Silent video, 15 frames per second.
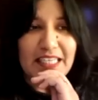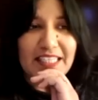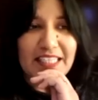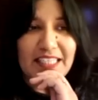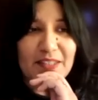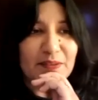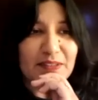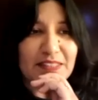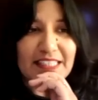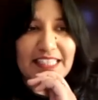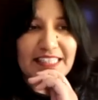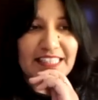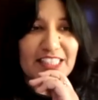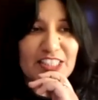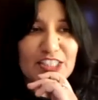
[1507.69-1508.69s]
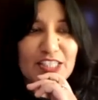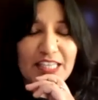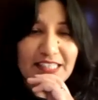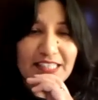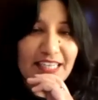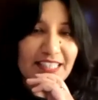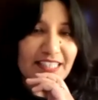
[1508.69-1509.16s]
he was like, there's
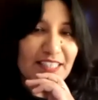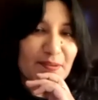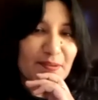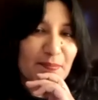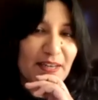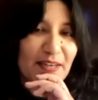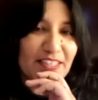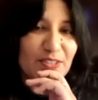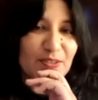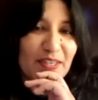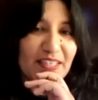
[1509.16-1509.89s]
nothing I can compare it to.